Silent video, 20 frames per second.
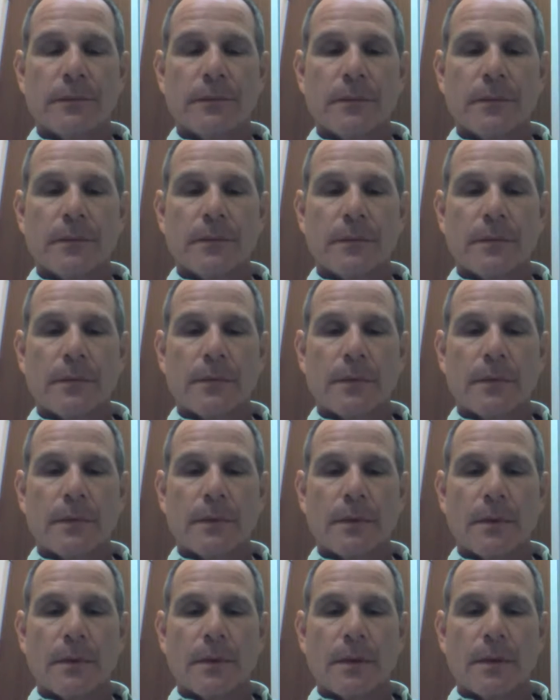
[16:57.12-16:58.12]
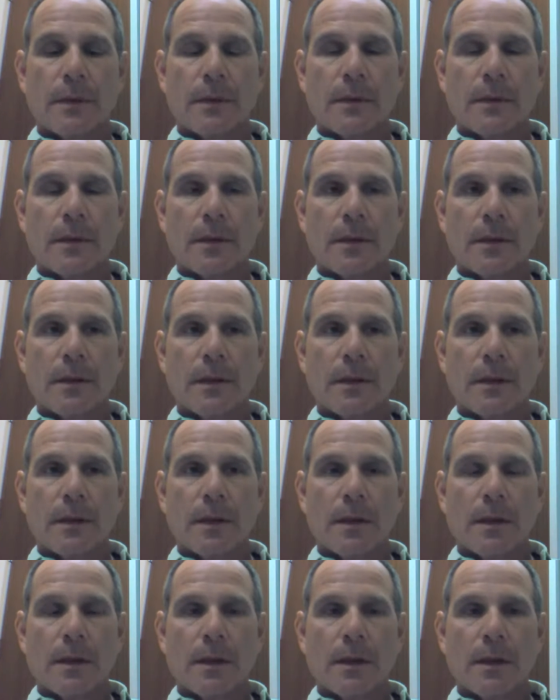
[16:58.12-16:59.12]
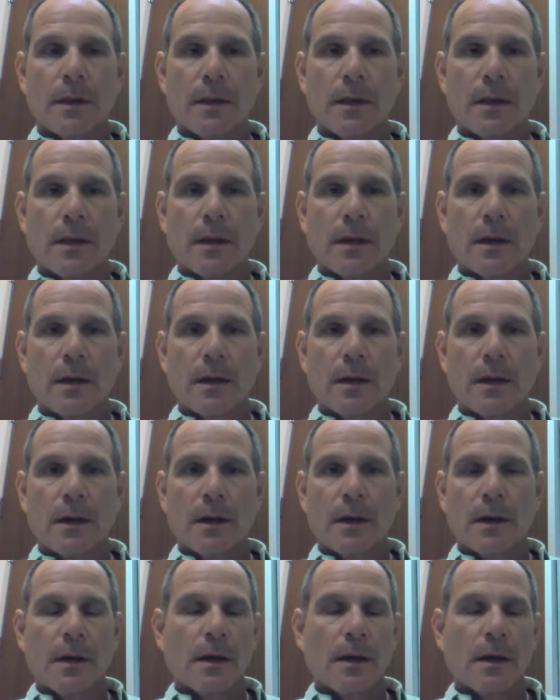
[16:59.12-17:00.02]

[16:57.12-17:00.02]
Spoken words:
Nothing is said.